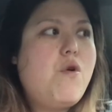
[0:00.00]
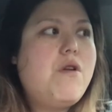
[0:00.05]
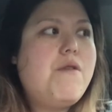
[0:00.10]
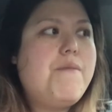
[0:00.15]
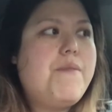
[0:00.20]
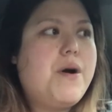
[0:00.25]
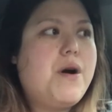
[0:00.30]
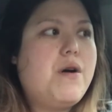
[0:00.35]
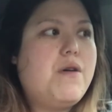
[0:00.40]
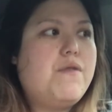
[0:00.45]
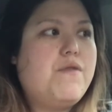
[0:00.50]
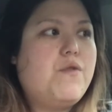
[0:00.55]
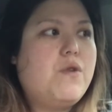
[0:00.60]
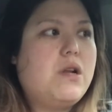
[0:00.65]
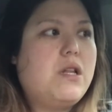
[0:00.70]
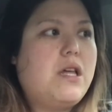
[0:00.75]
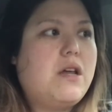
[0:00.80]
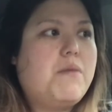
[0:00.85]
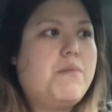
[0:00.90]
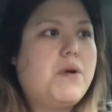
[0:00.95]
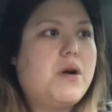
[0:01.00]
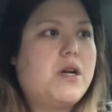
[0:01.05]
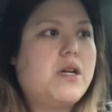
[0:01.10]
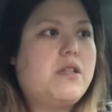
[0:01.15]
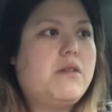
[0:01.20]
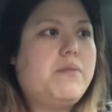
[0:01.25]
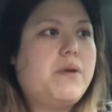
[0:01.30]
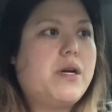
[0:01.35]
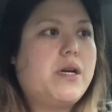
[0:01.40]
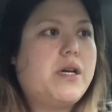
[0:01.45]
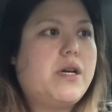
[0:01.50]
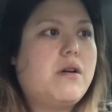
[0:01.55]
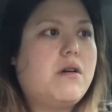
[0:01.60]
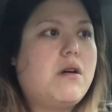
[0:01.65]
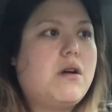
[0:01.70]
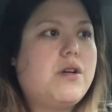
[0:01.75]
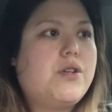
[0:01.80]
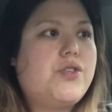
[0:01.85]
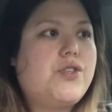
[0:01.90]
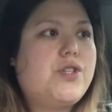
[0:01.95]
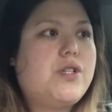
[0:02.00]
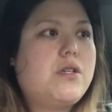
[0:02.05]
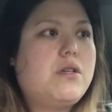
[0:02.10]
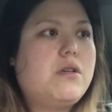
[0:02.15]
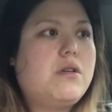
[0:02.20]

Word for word: and above. We're allowed to park in the parking garage.